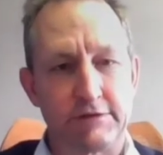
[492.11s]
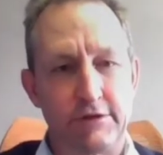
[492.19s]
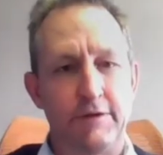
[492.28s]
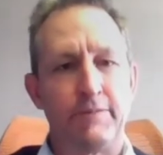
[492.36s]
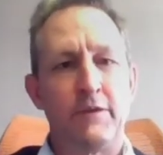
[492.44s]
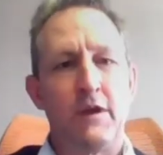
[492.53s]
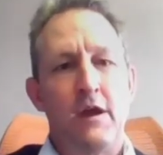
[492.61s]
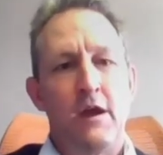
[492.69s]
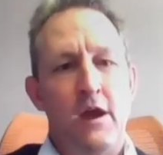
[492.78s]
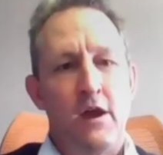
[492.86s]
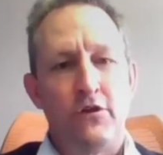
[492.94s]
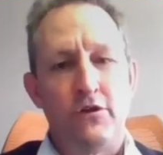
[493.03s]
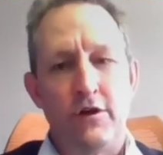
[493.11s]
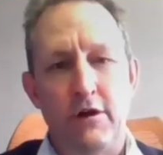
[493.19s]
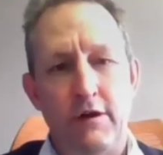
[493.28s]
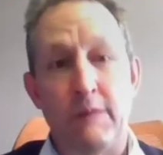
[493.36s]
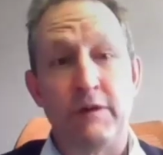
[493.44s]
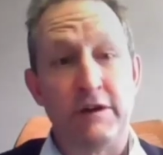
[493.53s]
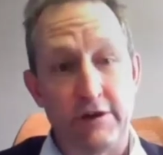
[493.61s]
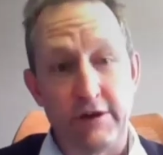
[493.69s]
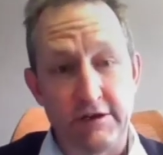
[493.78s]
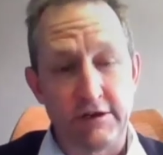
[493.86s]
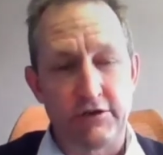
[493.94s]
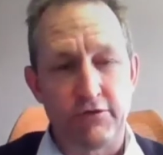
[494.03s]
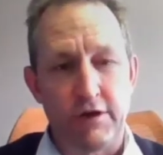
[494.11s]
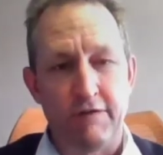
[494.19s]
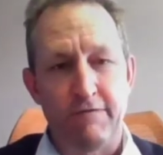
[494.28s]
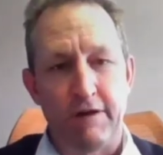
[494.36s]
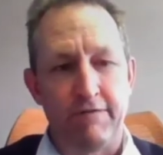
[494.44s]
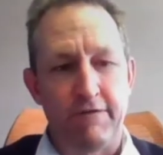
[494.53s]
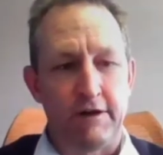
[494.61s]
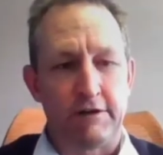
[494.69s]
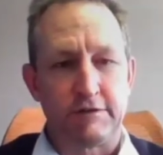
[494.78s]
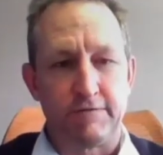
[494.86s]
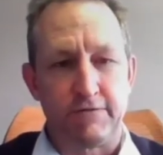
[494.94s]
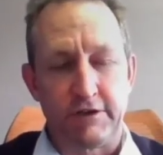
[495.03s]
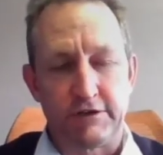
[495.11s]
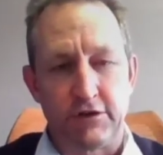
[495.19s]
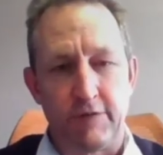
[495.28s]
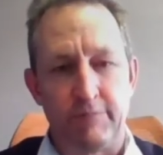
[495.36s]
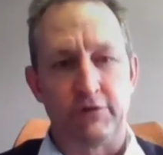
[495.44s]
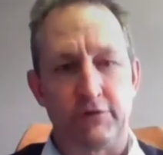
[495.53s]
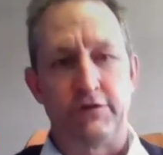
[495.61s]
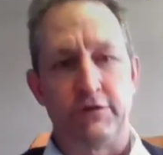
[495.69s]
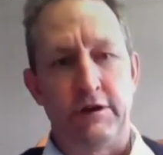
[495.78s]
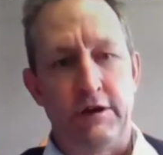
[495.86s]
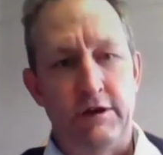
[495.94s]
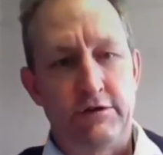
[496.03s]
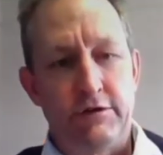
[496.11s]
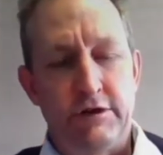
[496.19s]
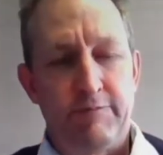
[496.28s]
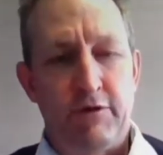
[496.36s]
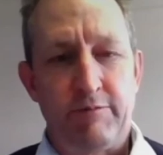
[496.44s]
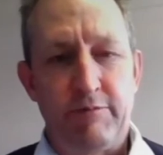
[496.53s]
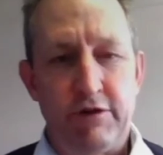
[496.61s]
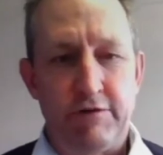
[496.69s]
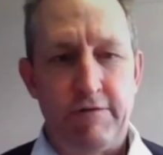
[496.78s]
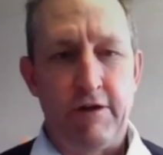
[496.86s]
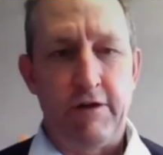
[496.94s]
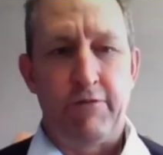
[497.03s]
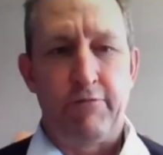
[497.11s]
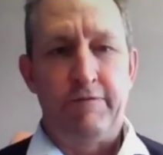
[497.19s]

So, you know, and we donated 25,000, for example, to the Department of Health.